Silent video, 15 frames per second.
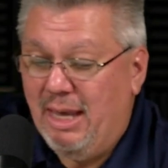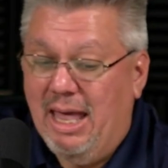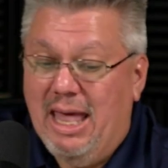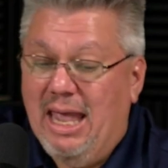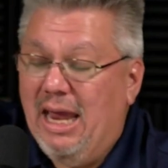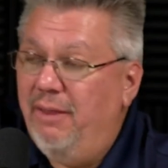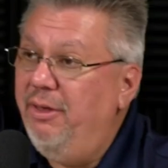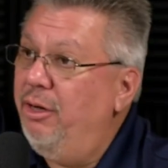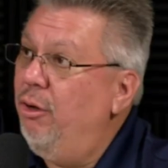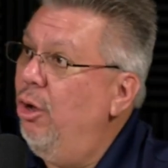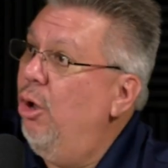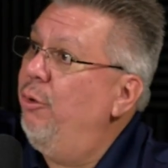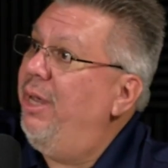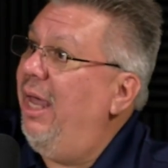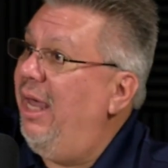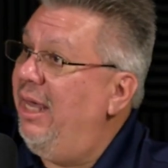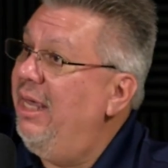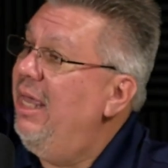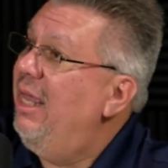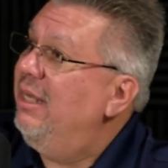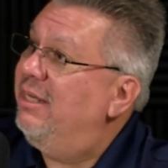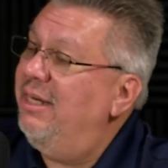And they'll go, okay,
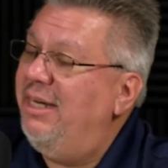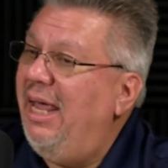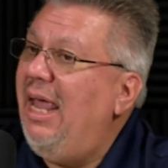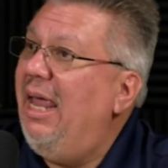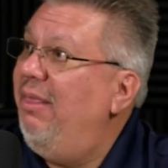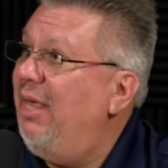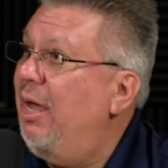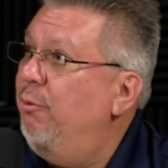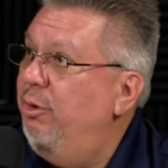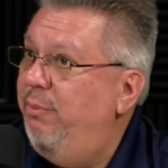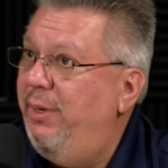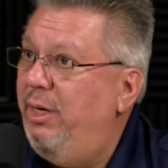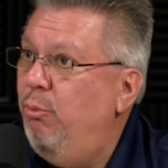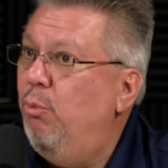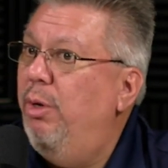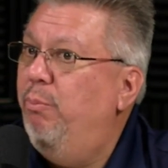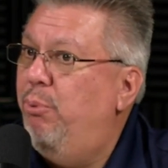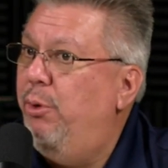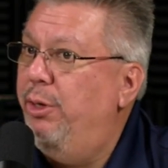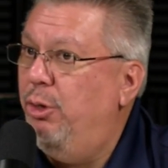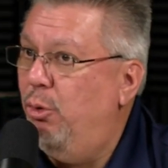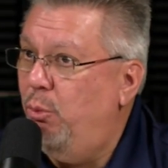today that would be
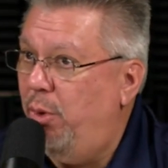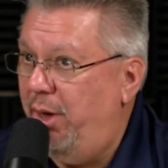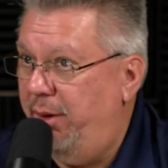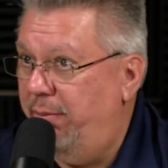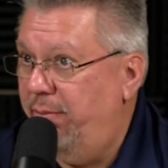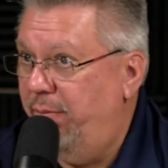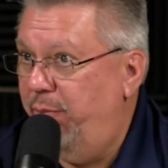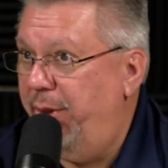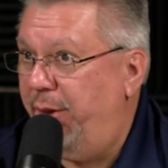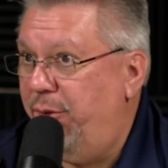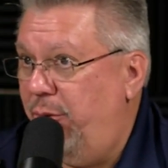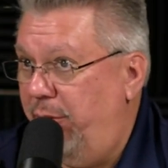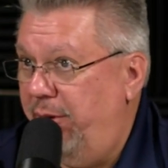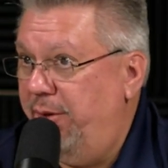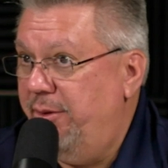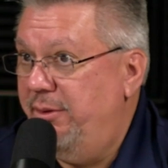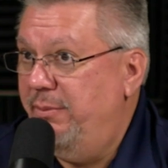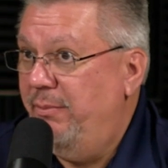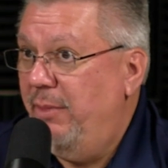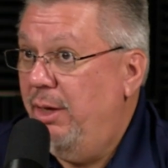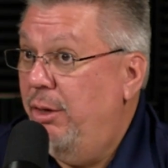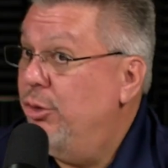1.01
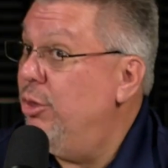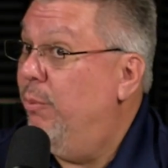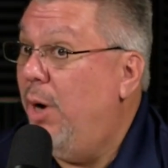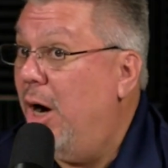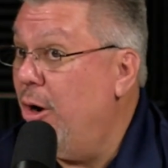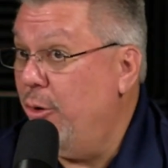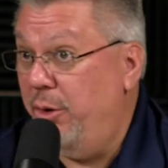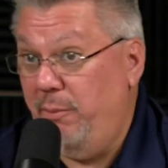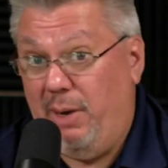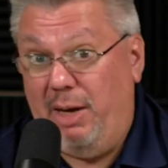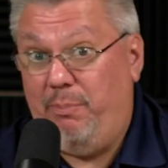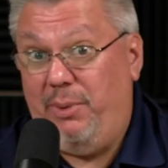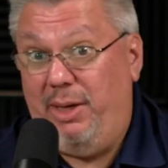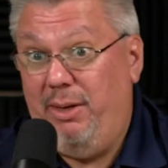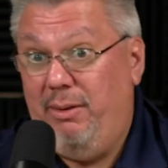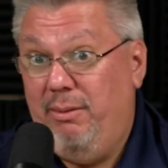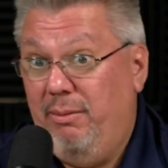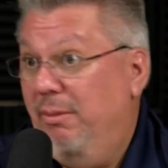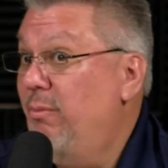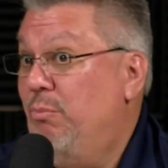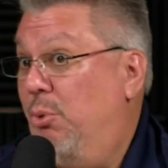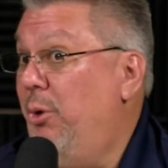Bitcoins. Tomorrow it might be
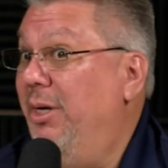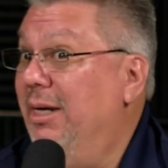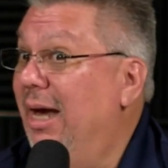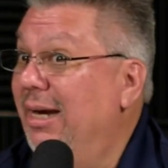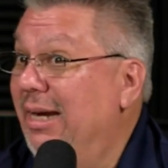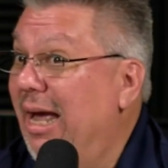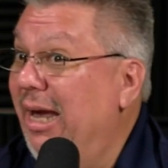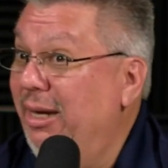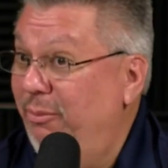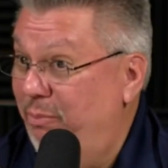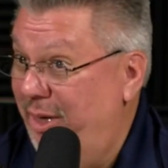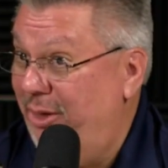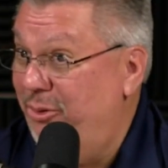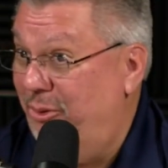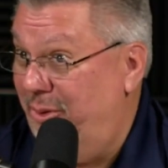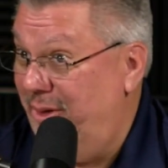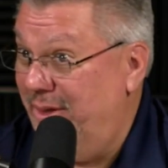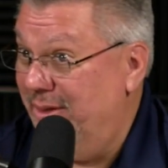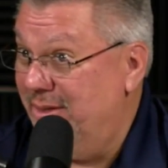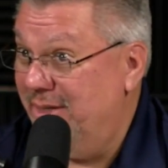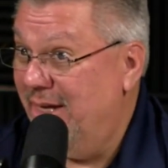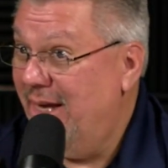0.99
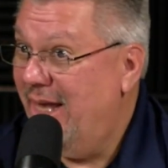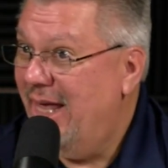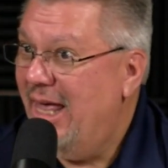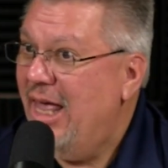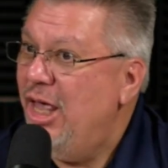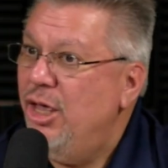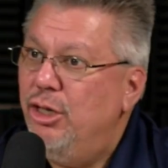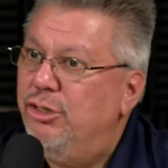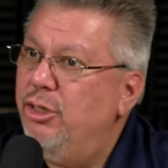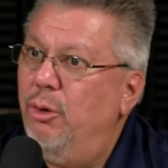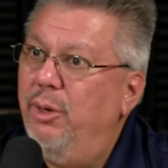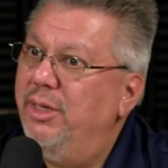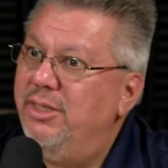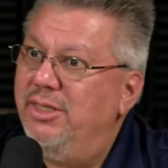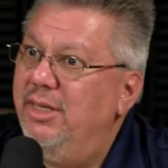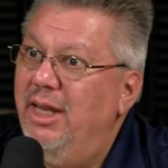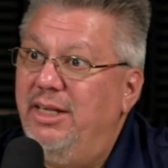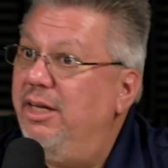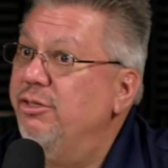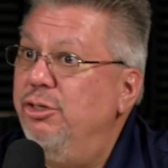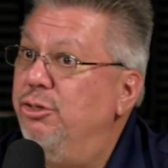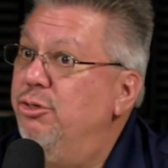Bitcoins. So it
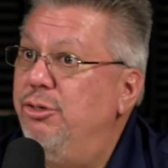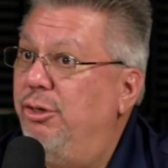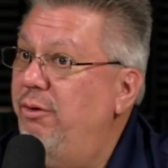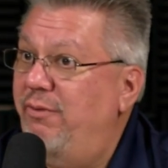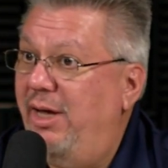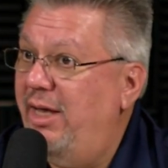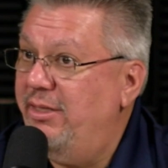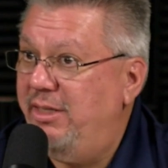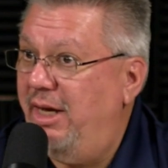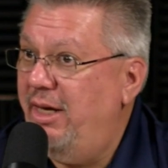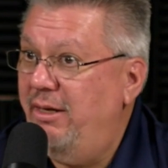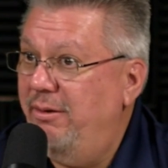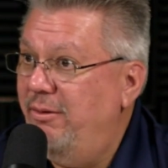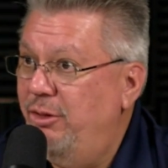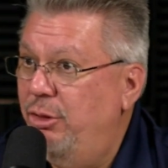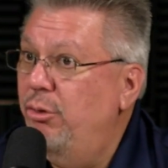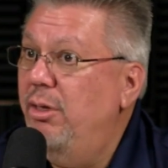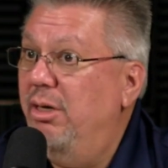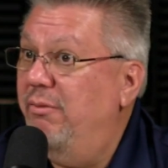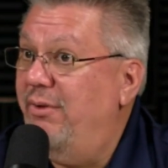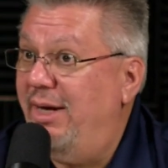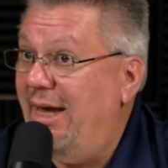doesn't serve as a unit
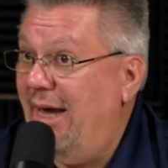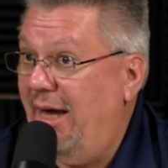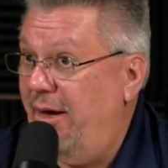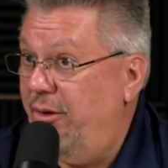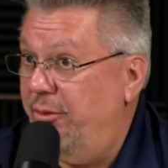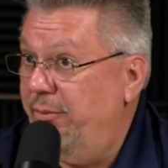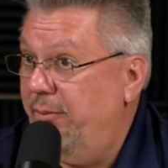of account.